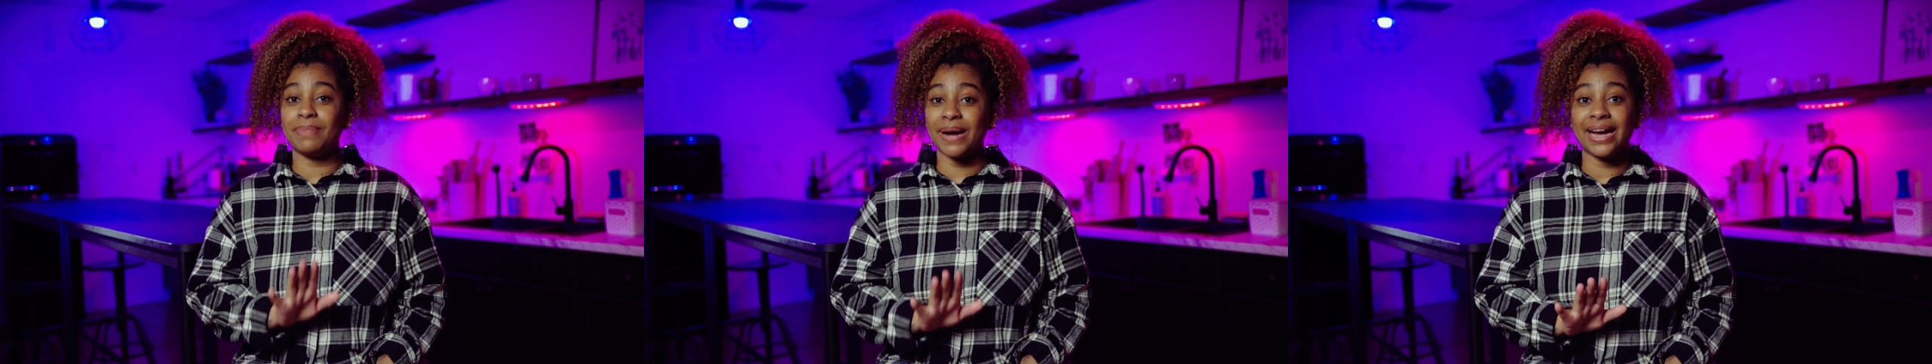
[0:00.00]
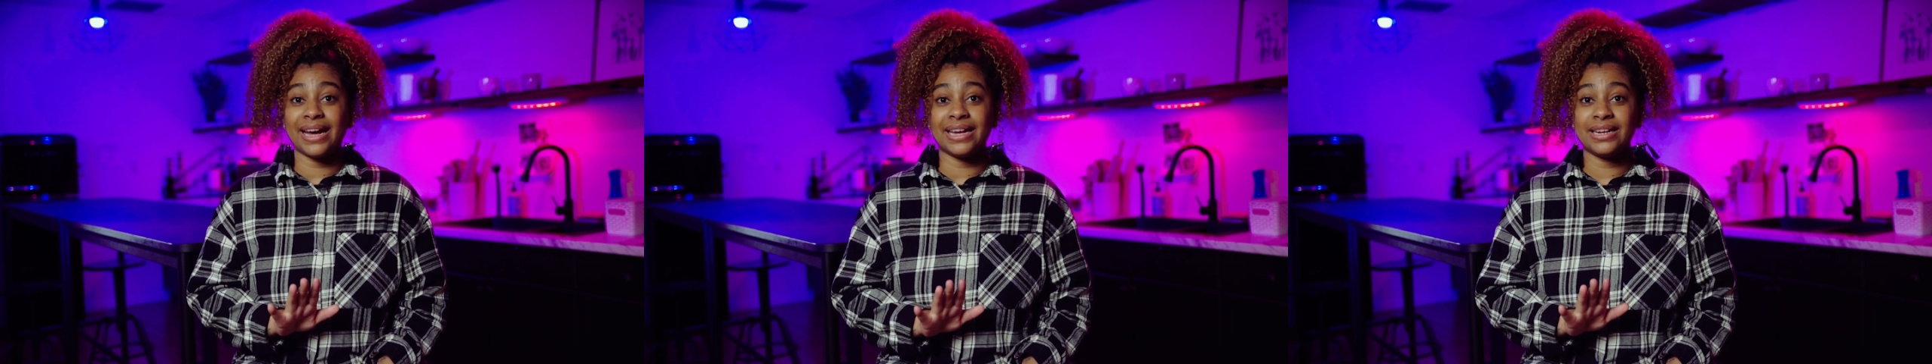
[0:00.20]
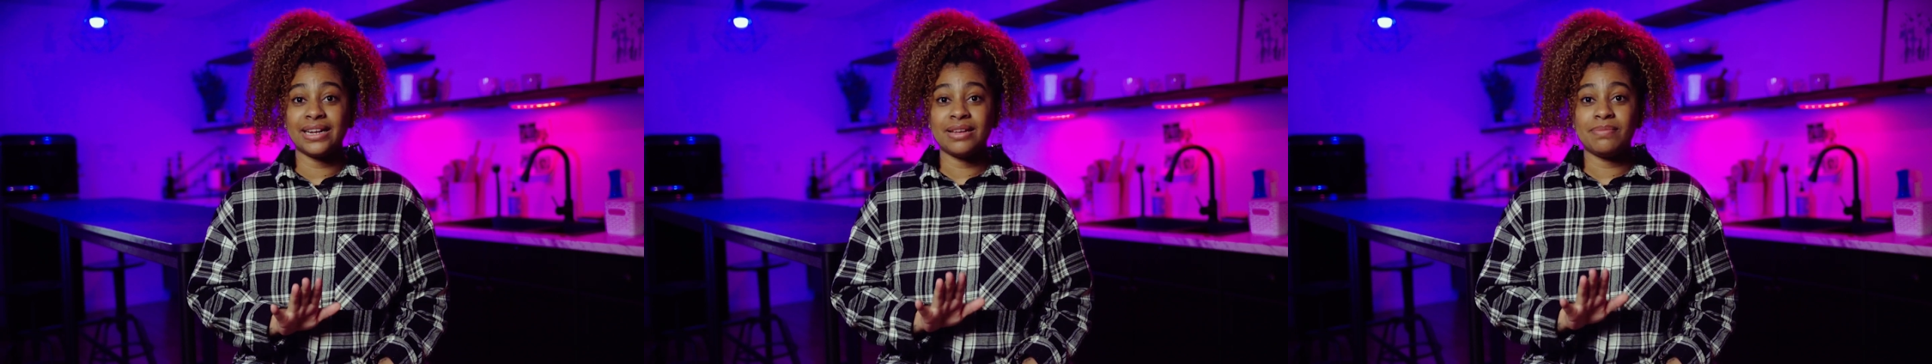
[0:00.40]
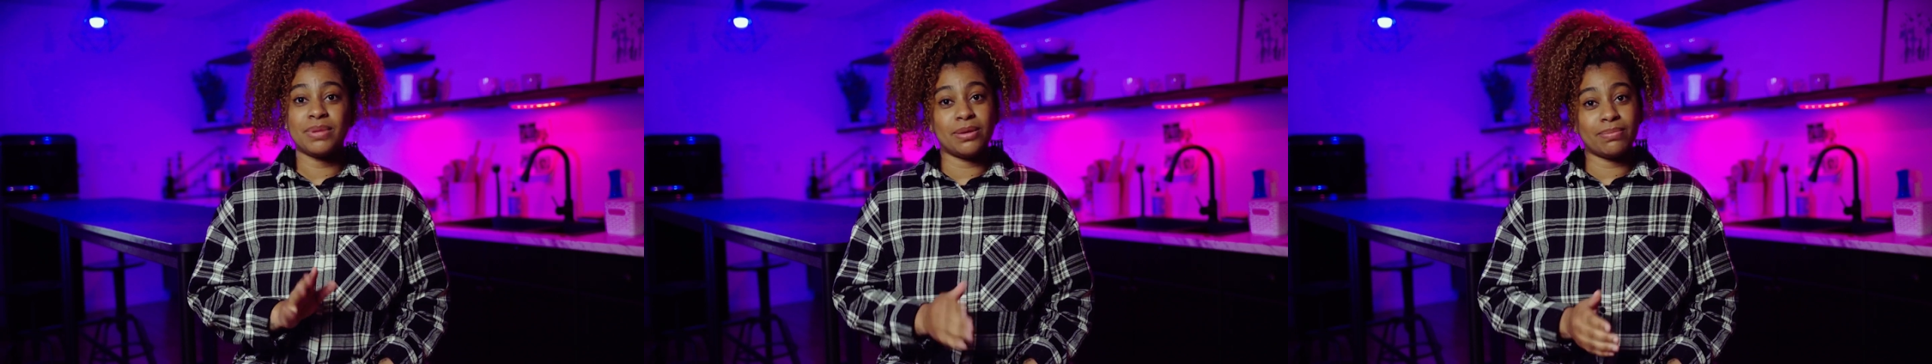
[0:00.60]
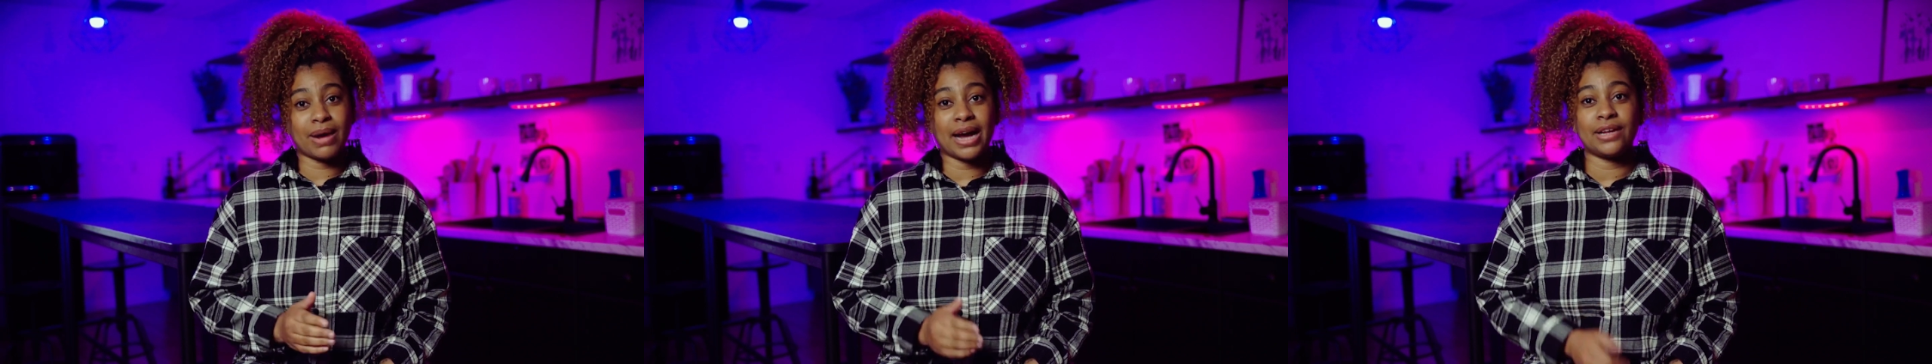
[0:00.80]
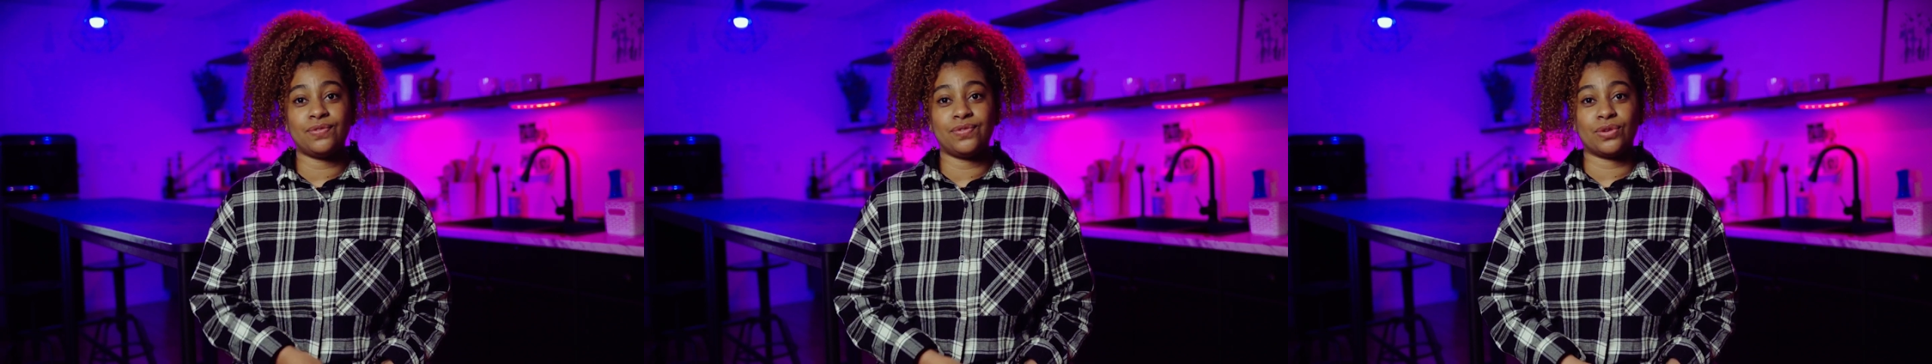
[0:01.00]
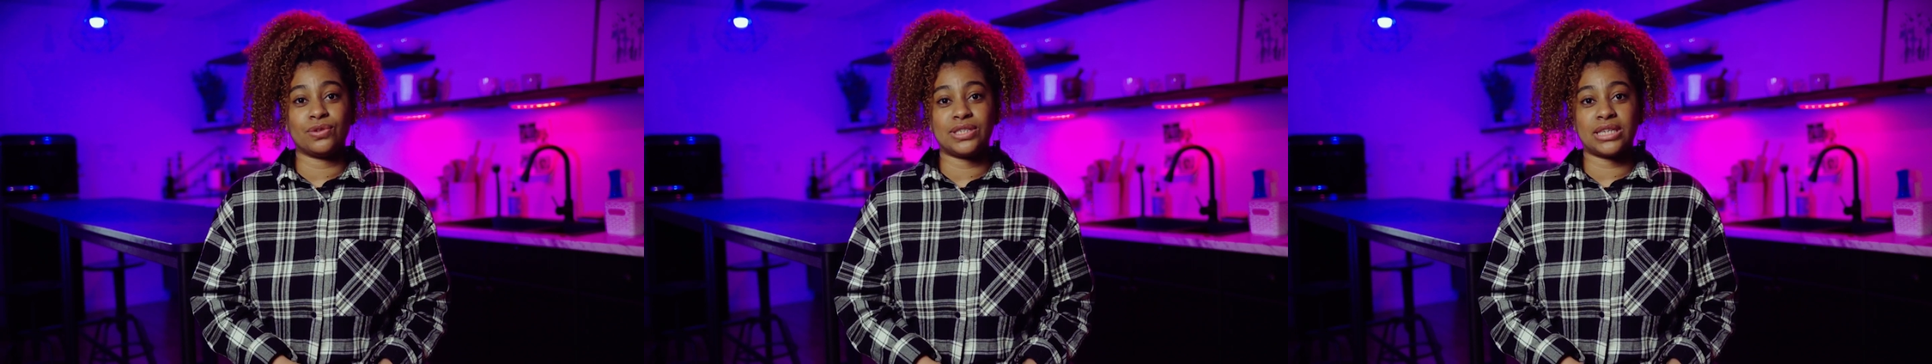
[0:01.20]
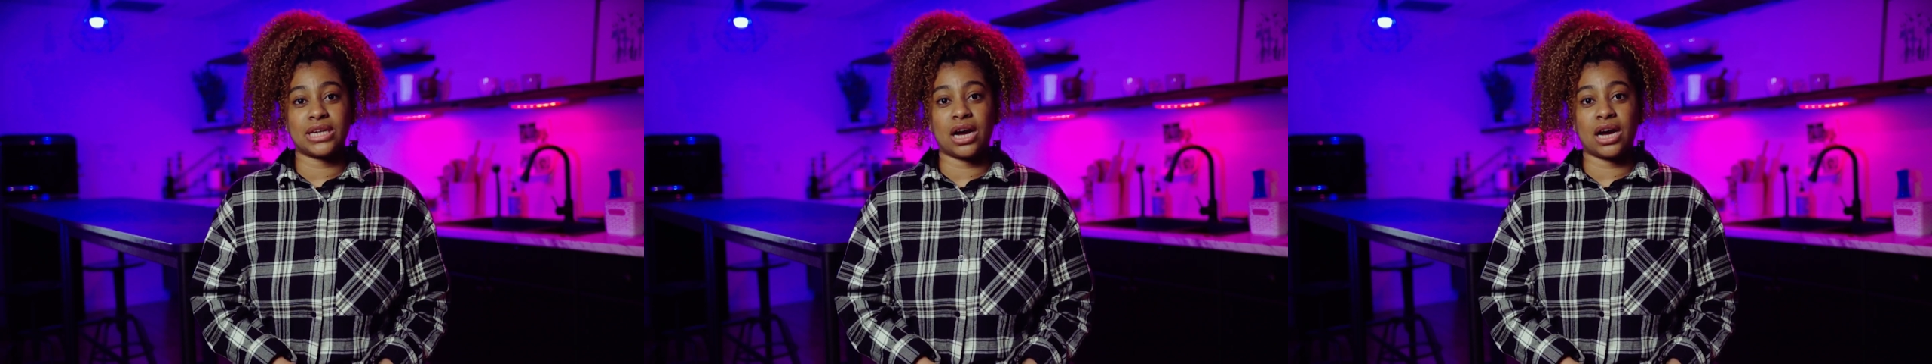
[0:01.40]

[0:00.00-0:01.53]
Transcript: but be mindful to